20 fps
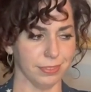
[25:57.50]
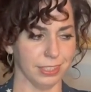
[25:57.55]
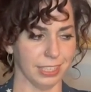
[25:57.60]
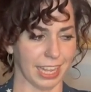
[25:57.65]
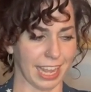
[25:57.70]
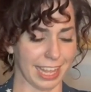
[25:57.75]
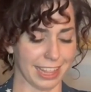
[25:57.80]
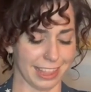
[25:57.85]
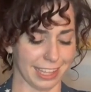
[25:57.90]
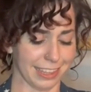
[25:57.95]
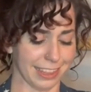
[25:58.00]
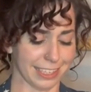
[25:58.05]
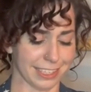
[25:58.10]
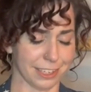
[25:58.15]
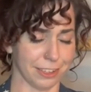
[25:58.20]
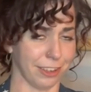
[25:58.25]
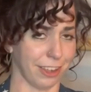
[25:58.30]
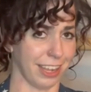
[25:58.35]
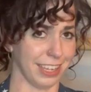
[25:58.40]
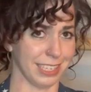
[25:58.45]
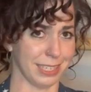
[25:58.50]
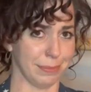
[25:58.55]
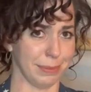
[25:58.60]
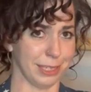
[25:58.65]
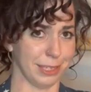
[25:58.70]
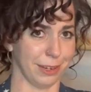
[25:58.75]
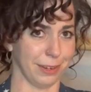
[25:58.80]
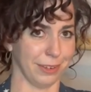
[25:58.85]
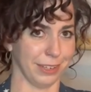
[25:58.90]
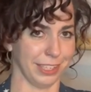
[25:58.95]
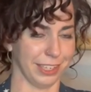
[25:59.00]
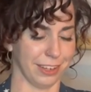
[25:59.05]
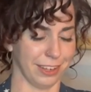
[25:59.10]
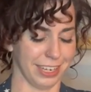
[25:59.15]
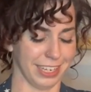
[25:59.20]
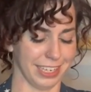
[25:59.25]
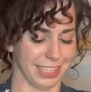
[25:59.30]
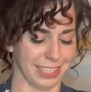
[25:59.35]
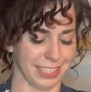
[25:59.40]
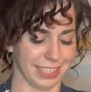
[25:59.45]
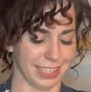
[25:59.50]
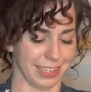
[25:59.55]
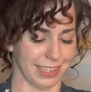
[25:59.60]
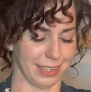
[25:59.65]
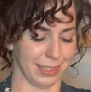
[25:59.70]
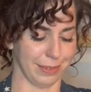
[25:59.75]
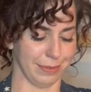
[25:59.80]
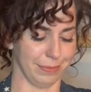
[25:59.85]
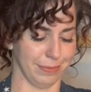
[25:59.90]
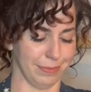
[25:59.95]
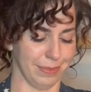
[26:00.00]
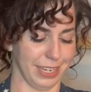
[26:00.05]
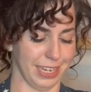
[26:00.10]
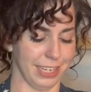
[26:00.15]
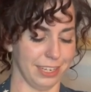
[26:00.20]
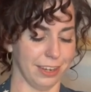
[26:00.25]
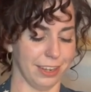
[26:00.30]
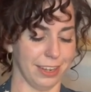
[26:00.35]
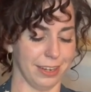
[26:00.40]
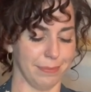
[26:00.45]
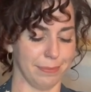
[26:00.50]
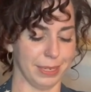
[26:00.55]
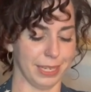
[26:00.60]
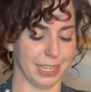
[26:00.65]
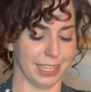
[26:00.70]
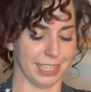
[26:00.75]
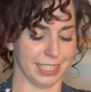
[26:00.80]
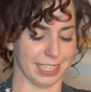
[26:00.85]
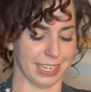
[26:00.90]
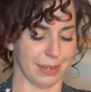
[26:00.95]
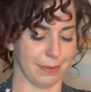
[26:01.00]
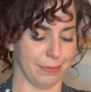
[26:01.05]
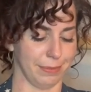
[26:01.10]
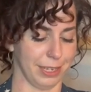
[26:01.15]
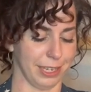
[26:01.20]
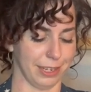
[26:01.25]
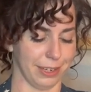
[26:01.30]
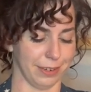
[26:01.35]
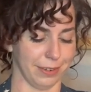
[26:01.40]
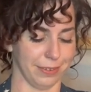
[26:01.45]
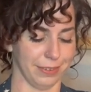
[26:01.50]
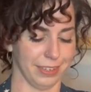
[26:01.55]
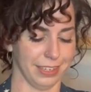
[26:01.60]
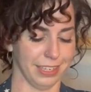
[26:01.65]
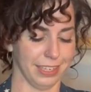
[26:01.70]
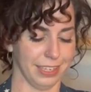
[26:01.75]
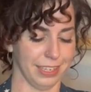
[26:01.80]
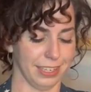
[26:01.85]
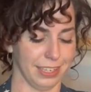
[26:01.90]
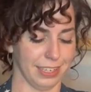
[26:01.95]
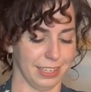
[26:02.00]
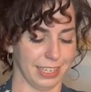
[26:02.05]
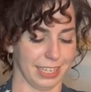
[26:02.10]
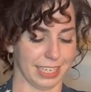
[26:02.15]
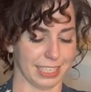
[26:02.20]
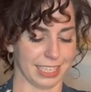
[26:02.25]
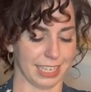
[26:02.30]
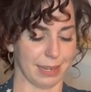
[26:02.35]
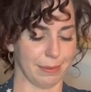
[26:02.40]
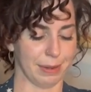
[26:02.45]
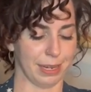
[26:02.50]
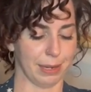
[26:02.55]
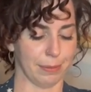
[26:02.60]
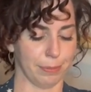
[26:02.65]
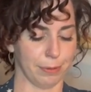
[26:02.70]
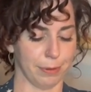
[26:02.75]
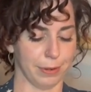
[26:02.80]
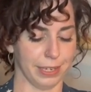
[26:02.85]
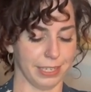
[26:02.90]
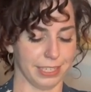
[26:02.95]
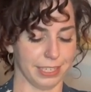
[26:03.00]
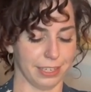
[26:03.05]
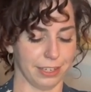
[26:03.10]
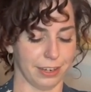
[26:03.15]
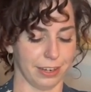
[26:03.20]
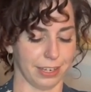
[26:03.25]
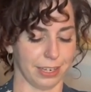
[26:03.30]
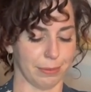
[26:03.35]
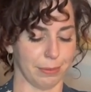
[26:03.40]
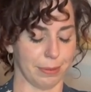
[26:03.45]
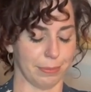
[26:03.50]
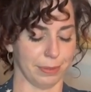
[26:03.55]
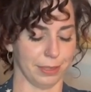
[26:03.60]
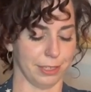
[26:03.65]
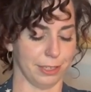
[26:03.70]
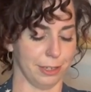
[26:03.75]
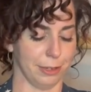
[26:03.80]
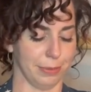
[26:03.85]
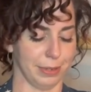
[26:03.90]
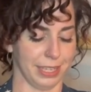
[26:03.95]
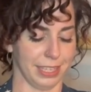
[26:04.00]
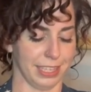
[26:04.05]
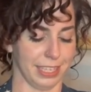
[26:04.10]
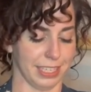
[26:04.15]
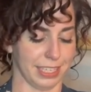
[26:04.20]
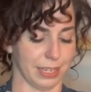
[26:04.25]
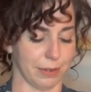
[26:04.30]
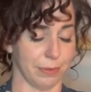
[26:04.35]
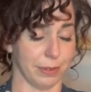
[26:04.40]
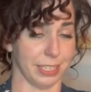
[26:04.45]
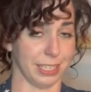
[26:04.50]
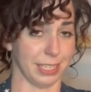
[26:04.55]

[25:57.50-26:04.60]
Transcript: I think that's a lot, to be totally honest. And not because I'm, you know, like I said, I made a point to not come up with too many things I want